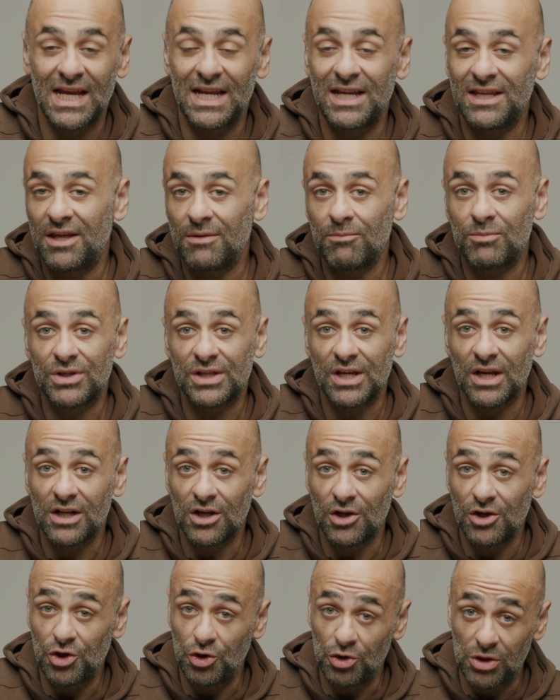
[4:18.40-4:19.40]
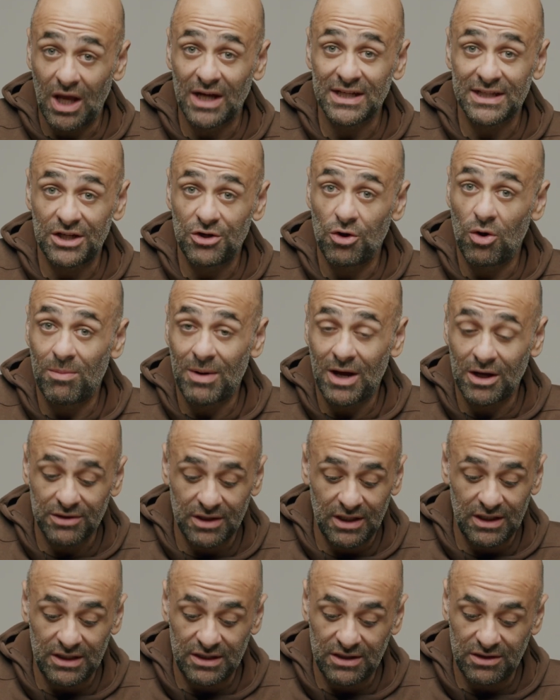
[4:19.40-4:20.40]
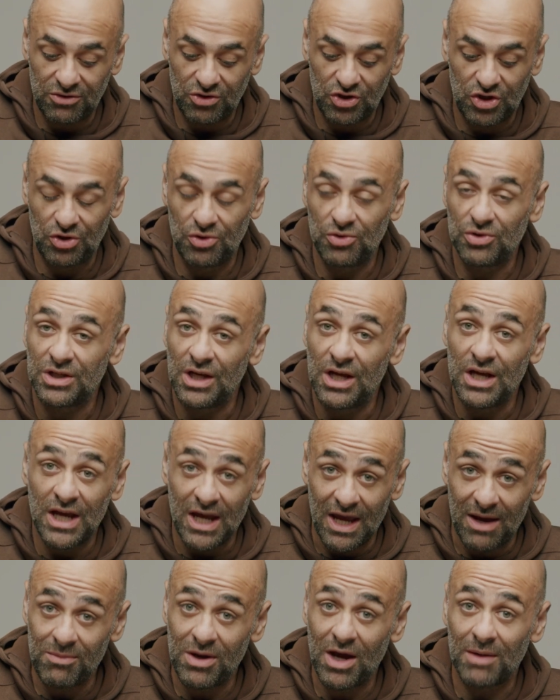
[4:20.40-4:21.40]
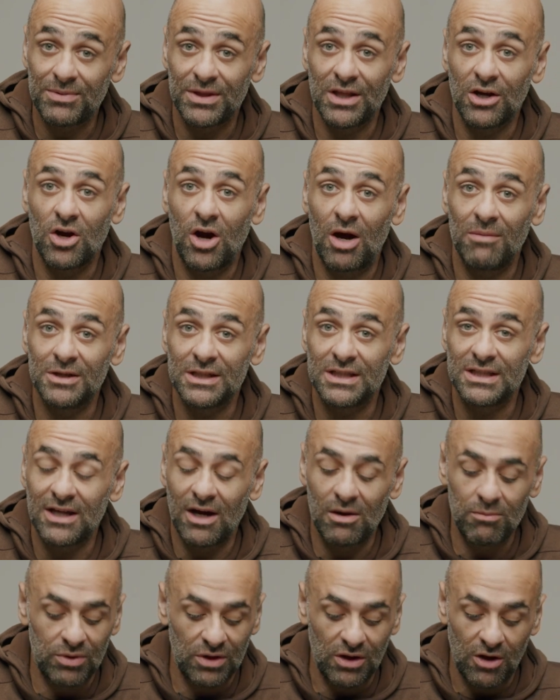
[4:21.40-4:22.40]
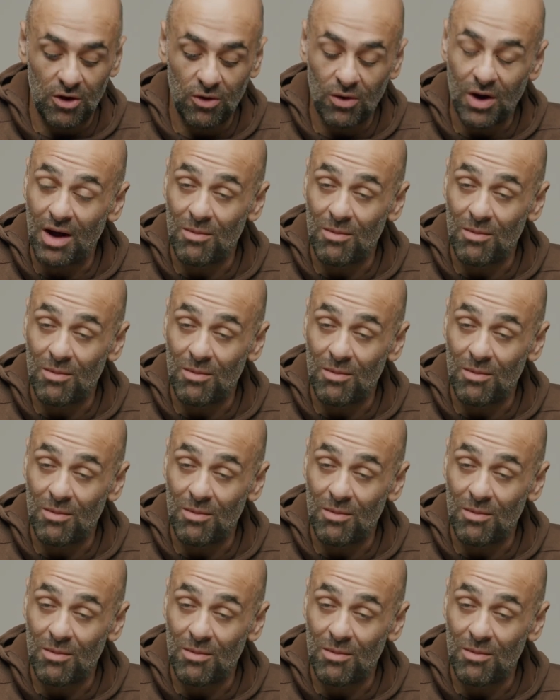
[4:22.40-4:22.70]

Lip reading: anything particular you'd like to know about these shoes, hit me up in the comments down below.